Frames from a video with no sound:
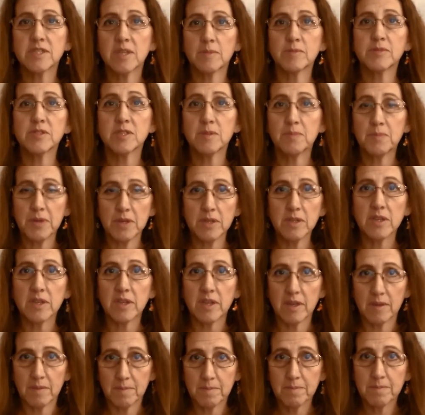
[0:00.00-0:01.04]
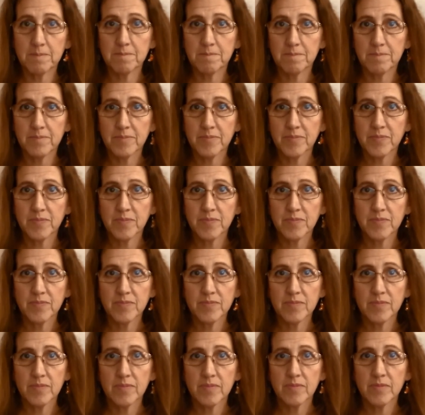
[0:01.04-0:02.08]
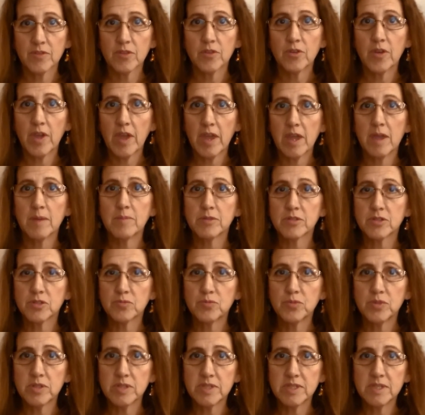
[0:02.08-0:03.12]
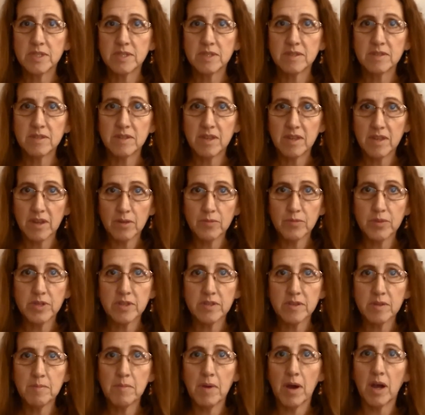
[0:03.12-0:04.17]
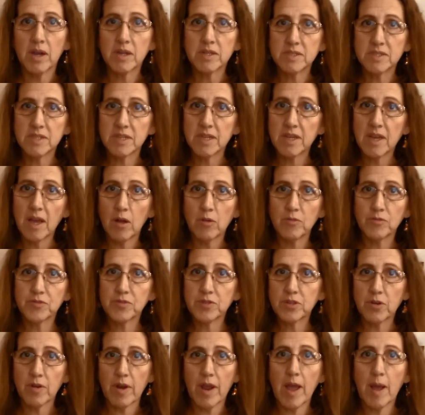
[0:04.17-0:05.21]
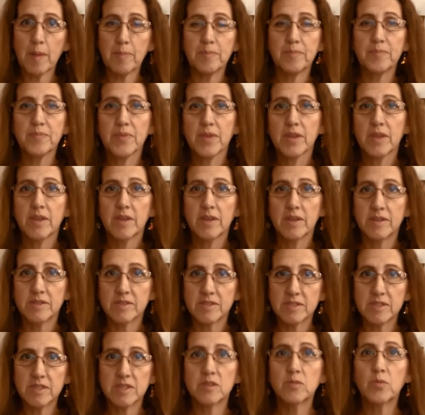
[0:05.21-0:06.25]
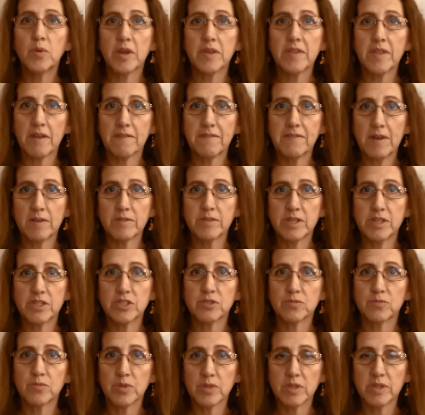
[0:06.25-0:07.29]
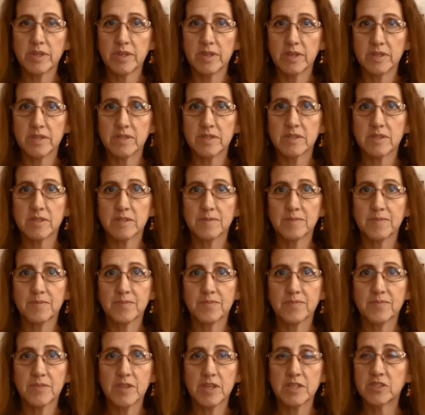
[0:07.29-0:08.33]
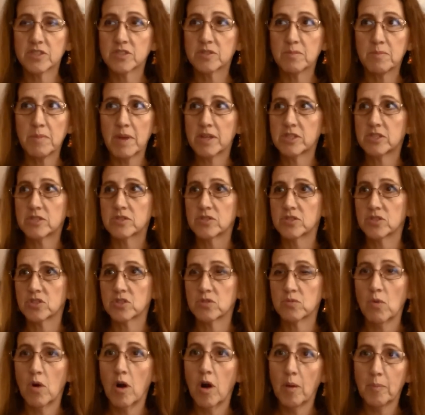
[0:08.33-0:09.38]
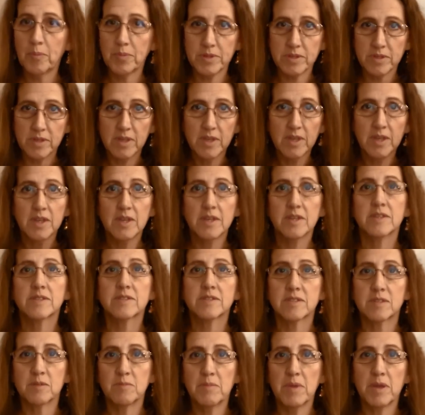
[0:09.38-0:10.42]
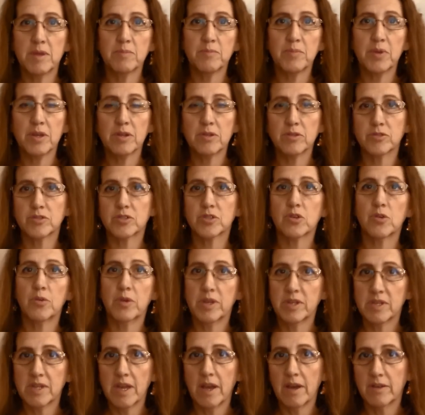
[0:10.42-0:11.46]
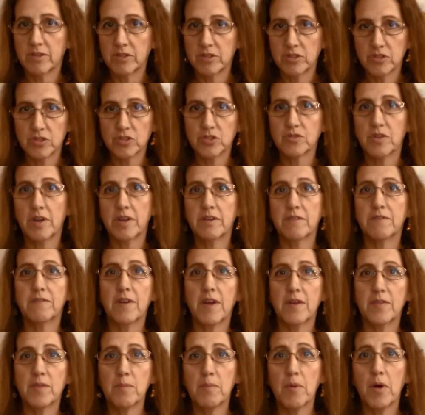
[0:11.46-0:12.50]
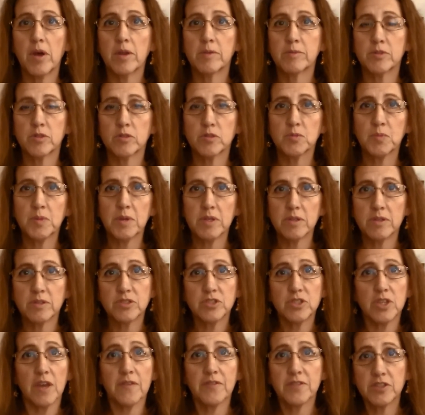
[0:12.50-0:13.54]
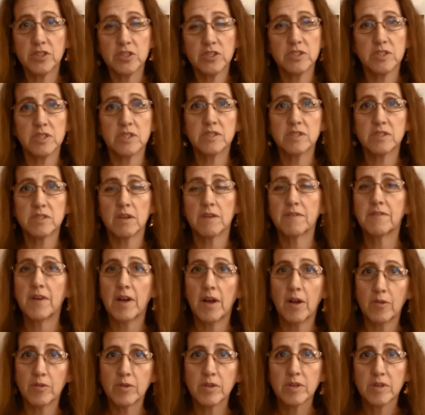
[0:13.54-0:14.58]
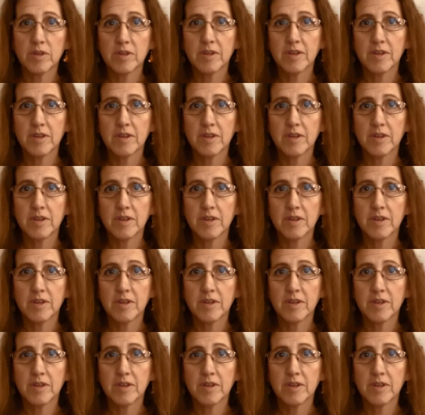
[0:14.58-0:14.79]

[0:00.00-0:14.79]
some stability. So you're able to really get rid of the muck, dig out the crap, and see where that foundation really is. I just imagine the swamp and cement pillars going down and you're just trying to find the bottom of those pillars and you have to just dig stuff out.